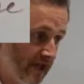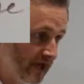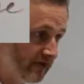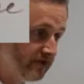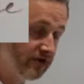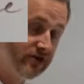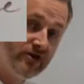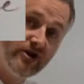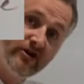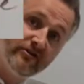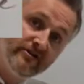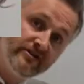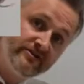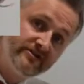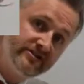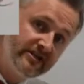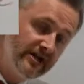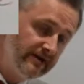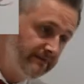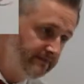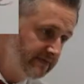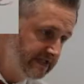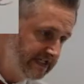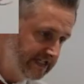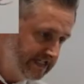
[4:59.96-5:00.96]
the the current
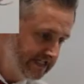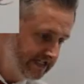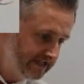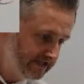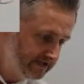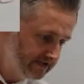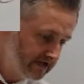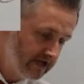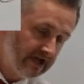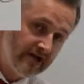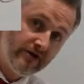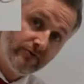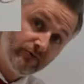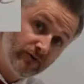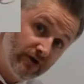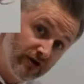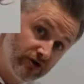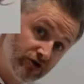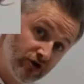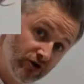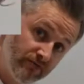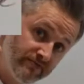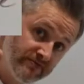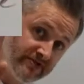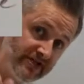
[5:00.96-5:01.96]
will
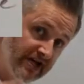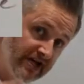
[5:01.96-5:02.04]
come